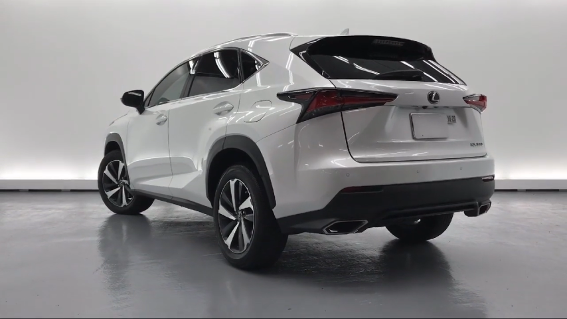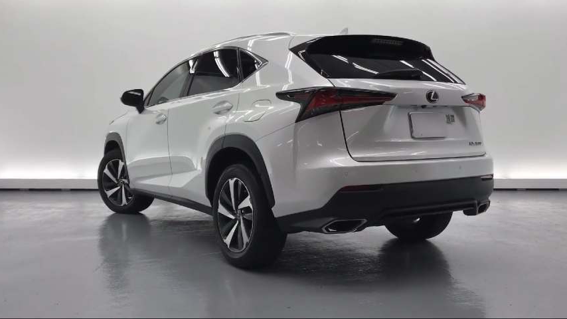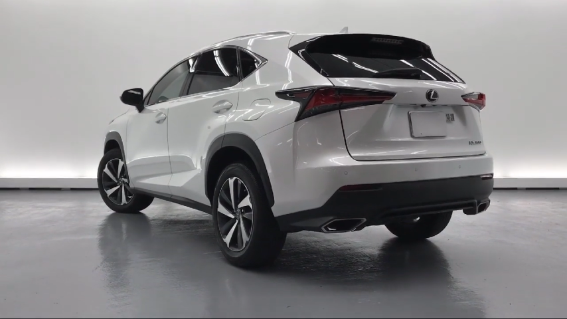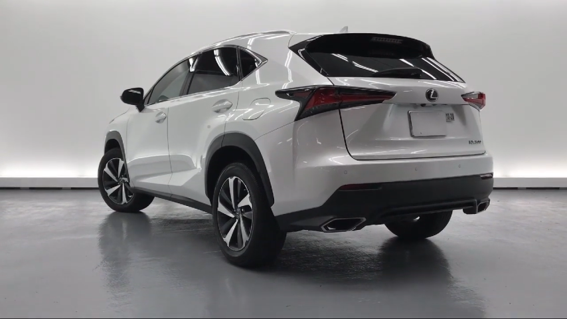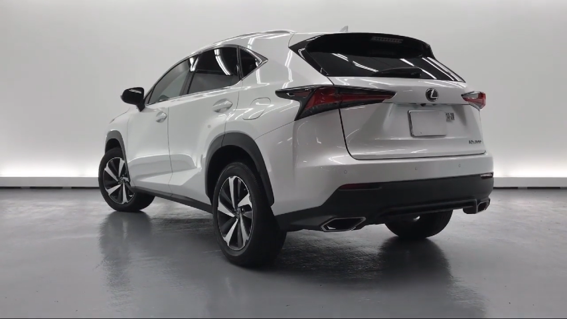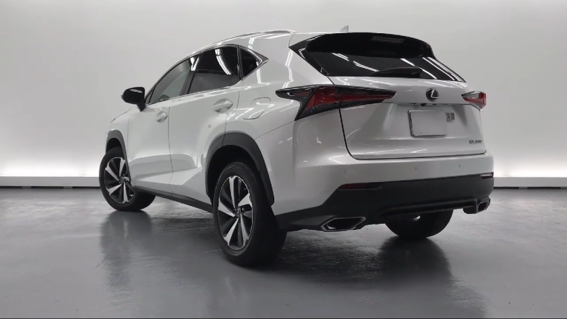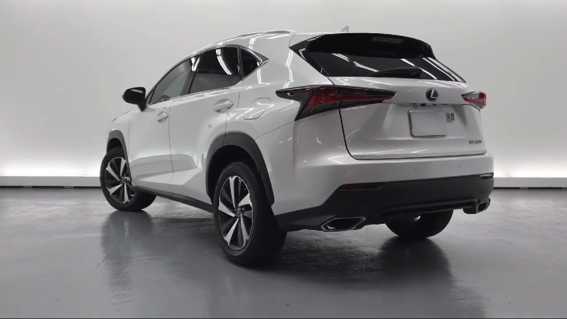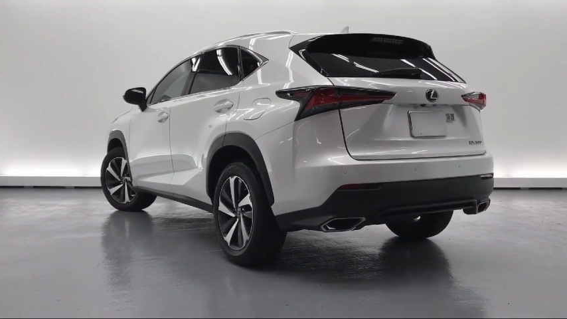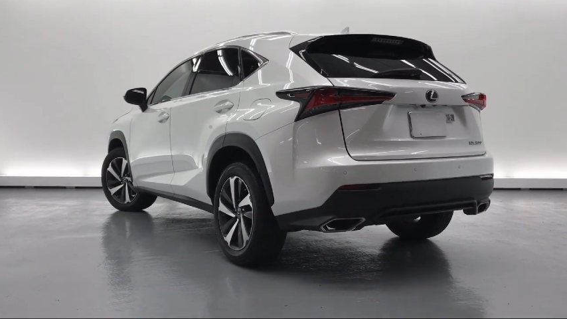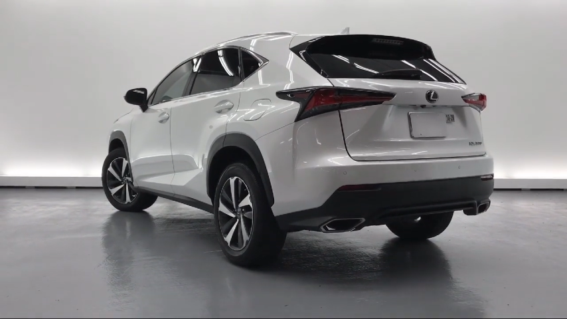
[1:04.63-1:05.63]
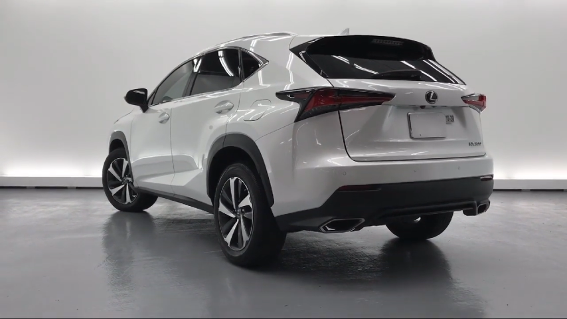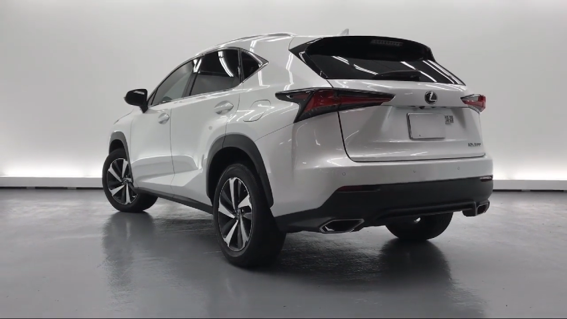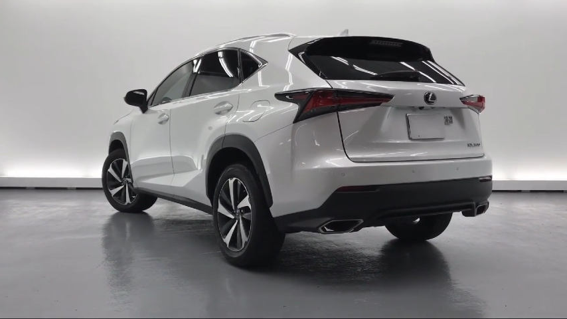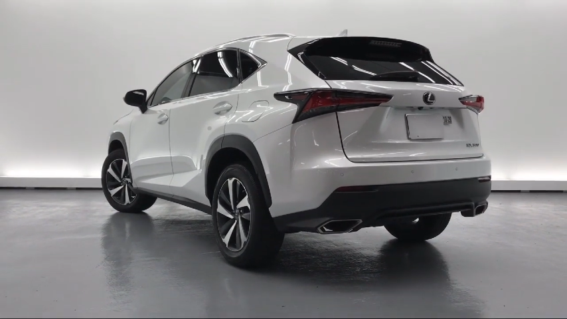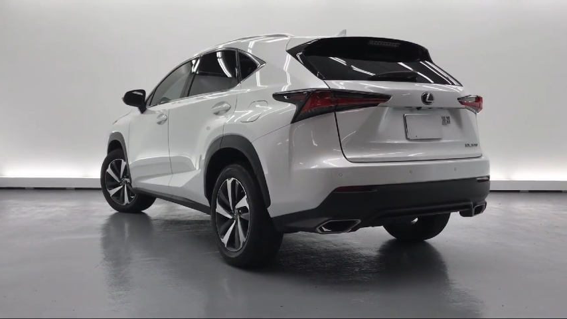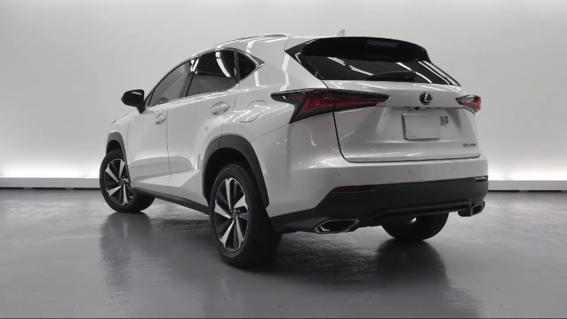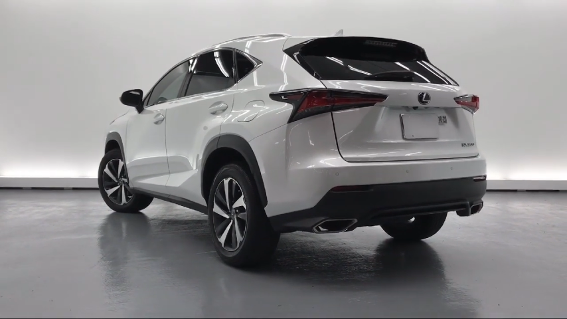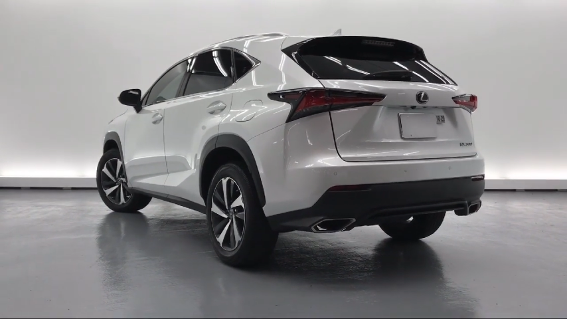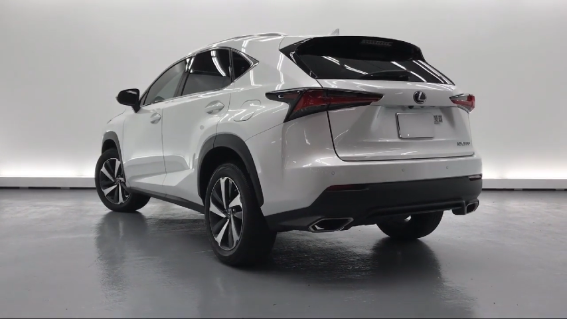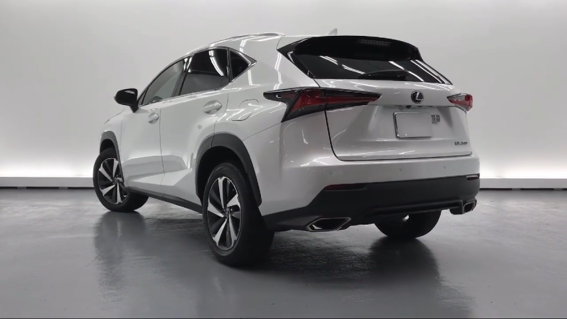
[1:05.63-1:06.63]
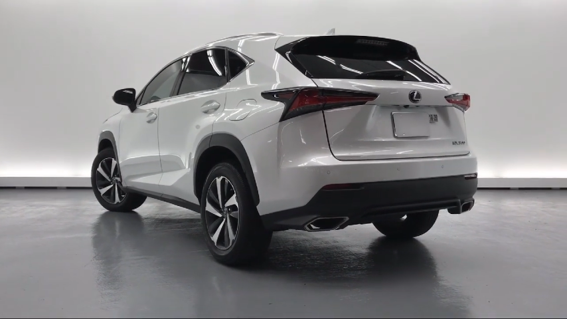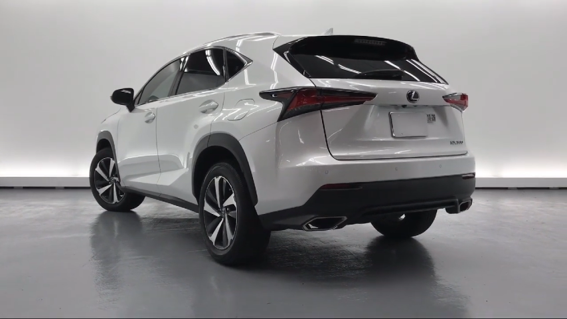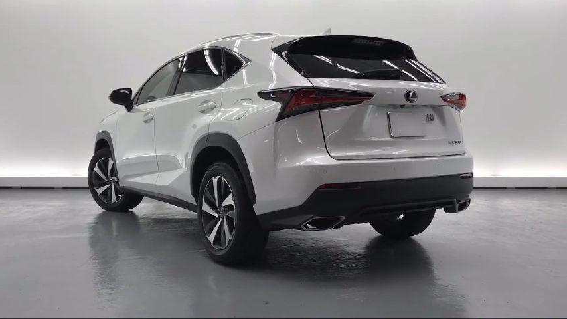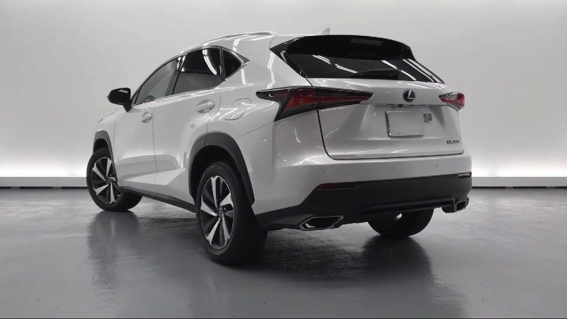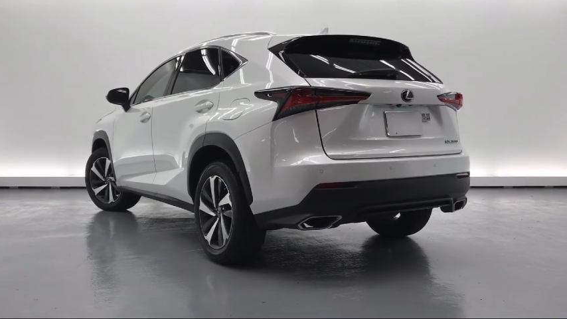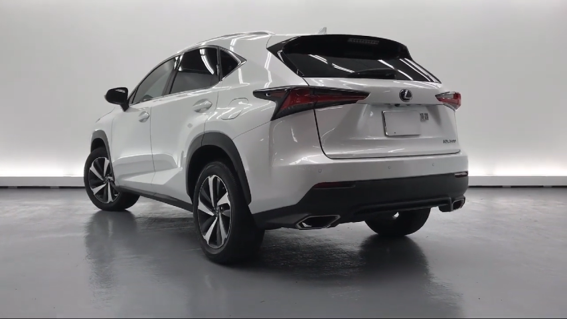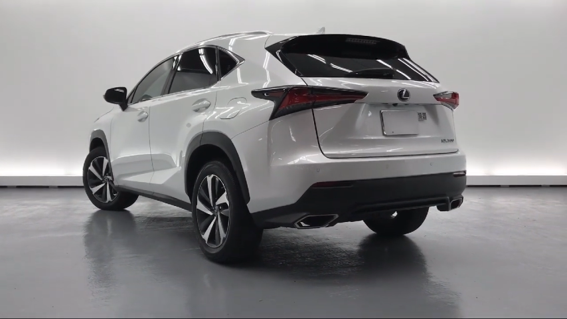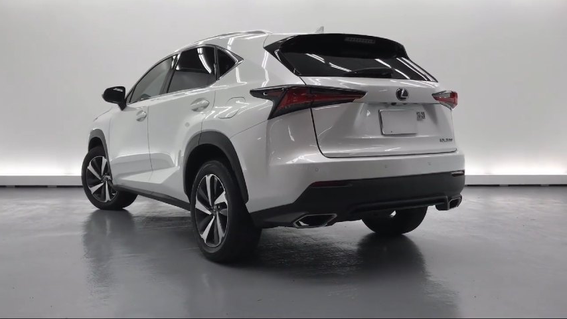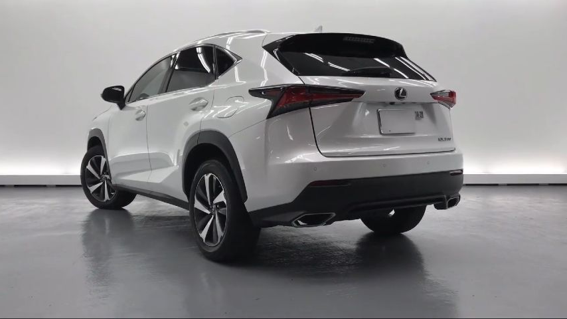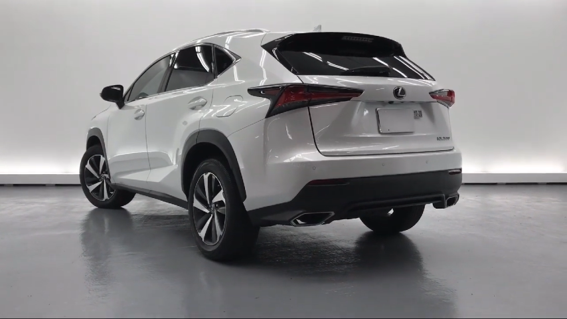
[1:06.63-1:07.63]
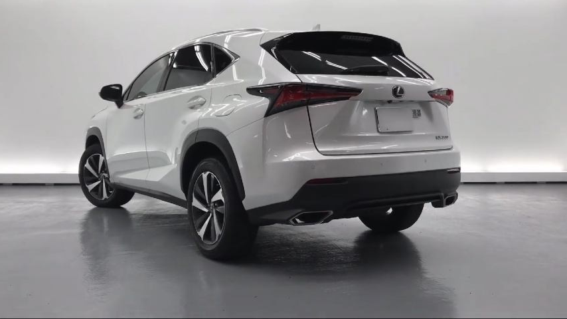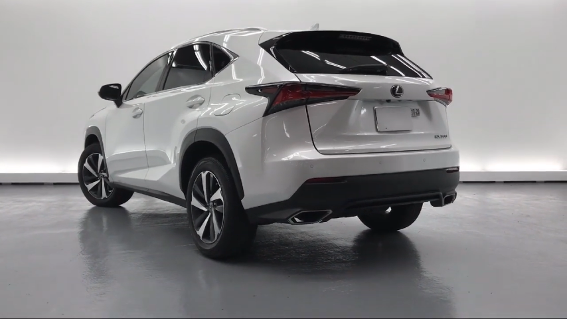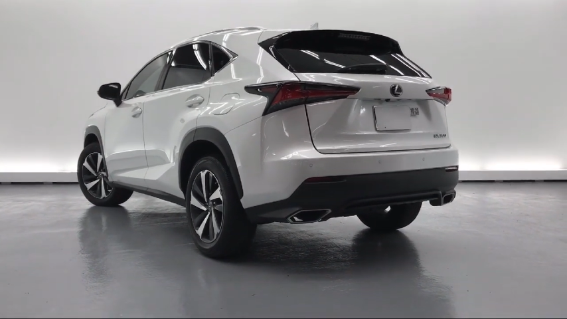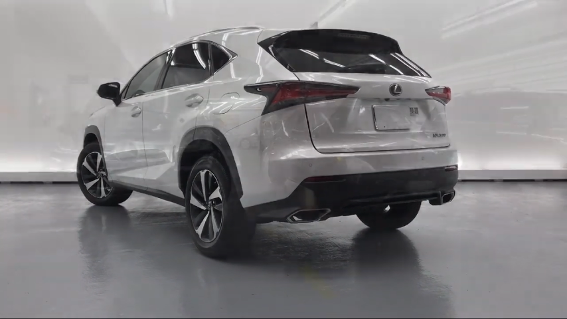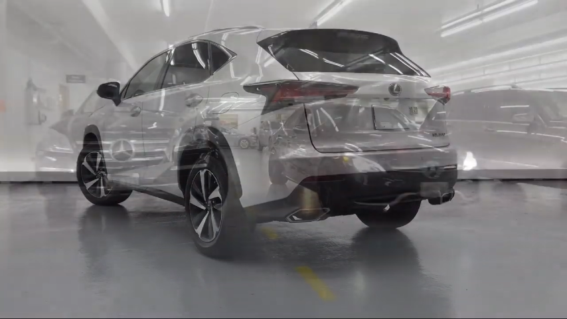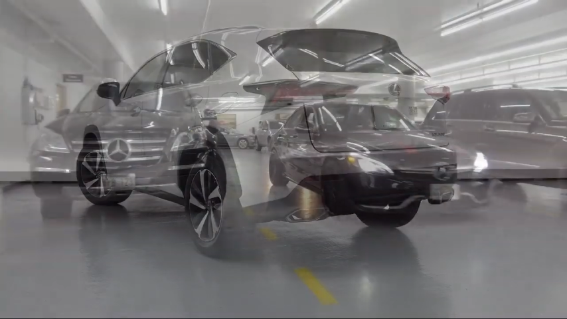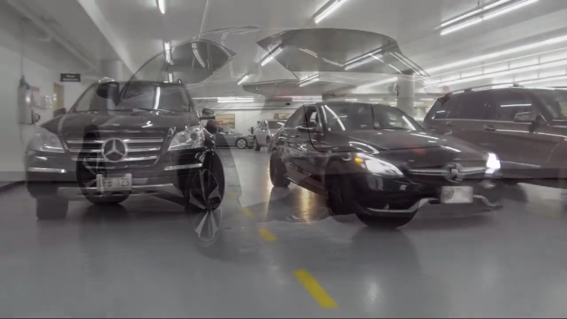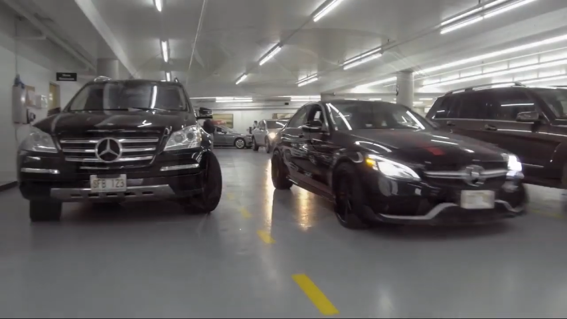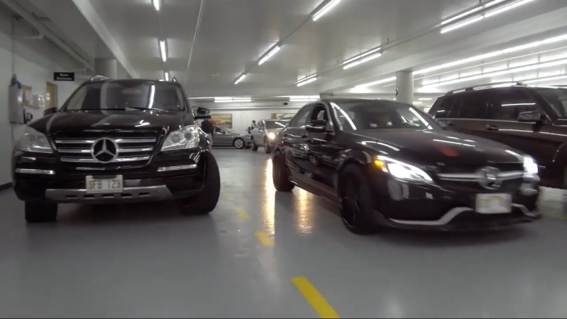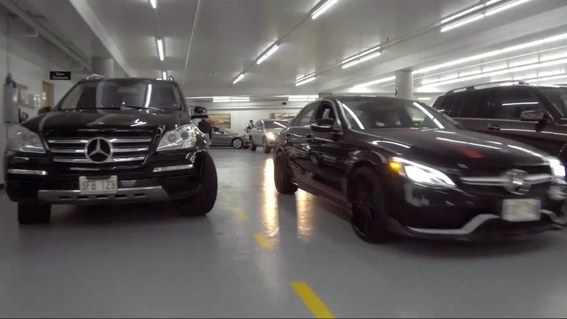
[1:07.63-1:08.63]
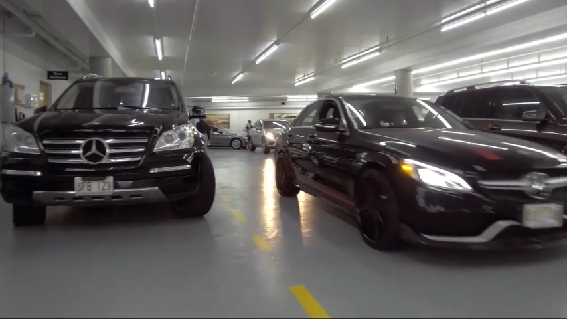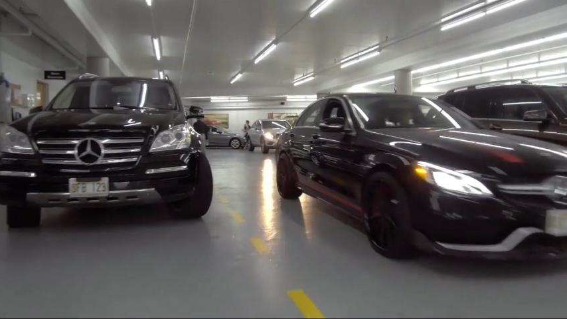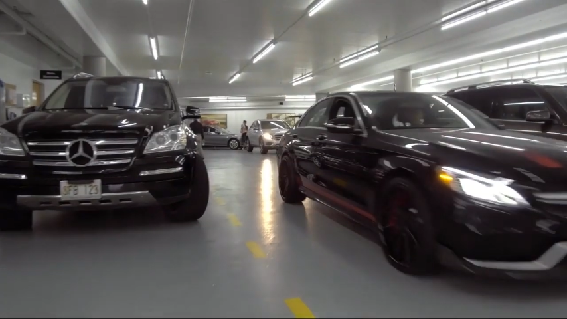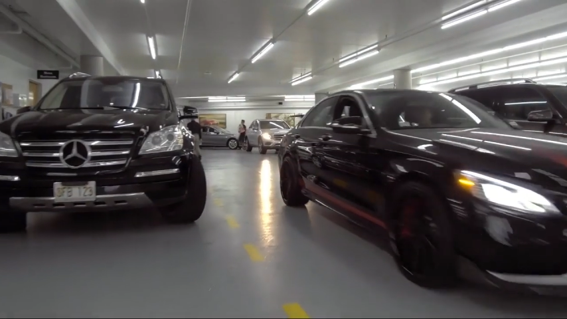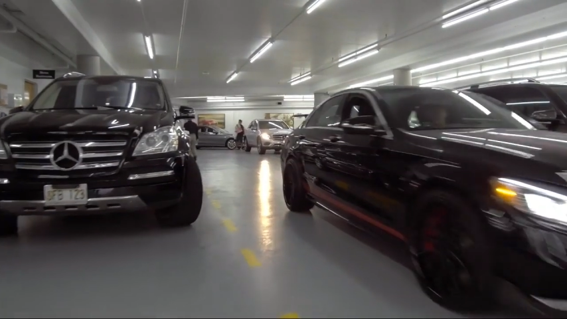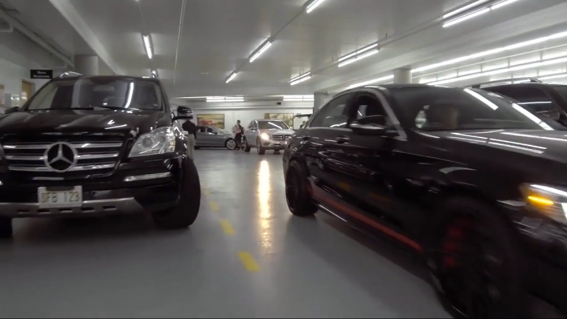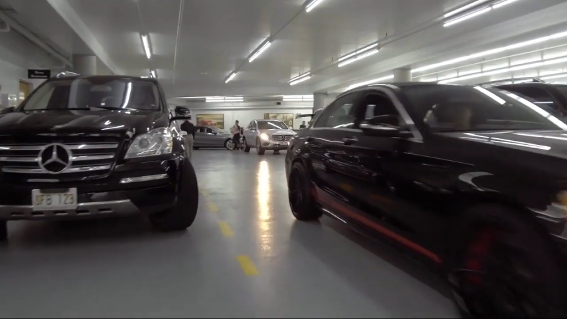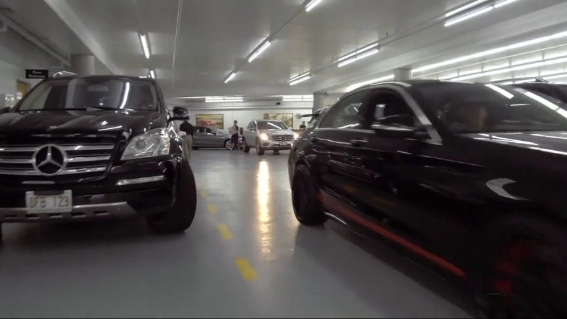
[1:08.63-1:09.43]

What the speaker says: (no speaker visible)